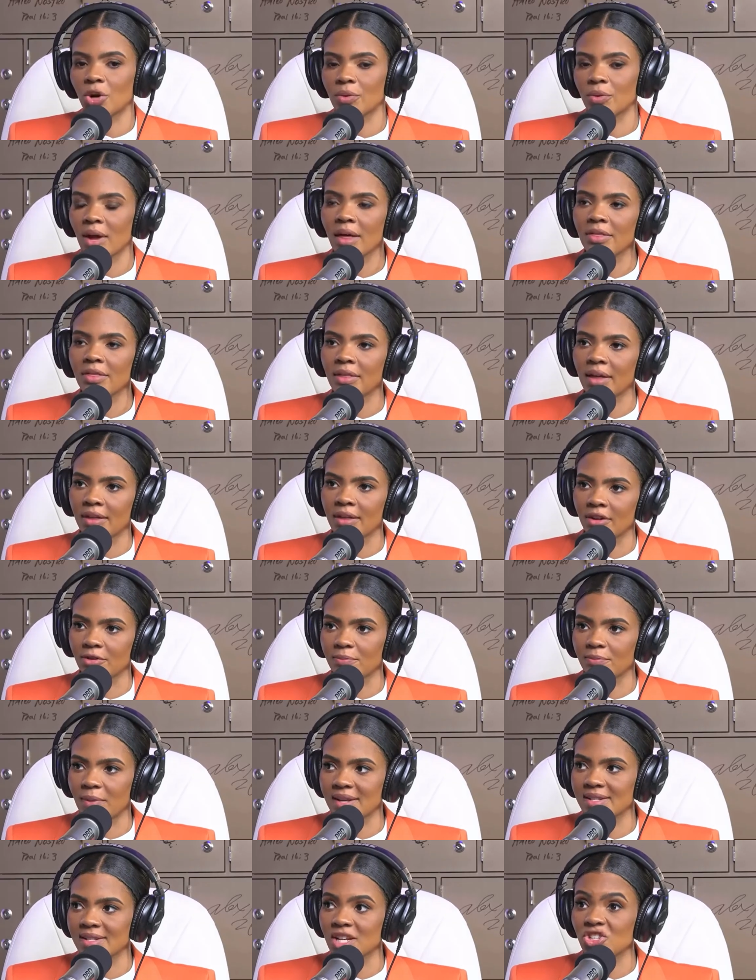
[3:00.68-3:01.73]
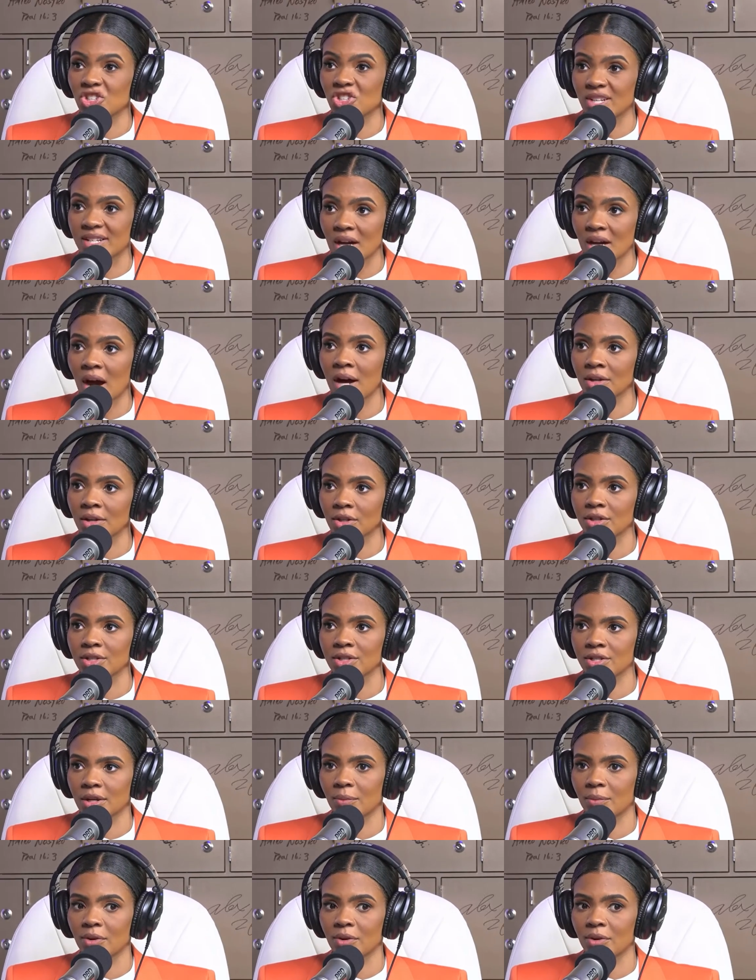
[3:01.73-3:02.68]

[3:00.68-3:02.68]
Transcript: know nothing. They're essentially toddlers.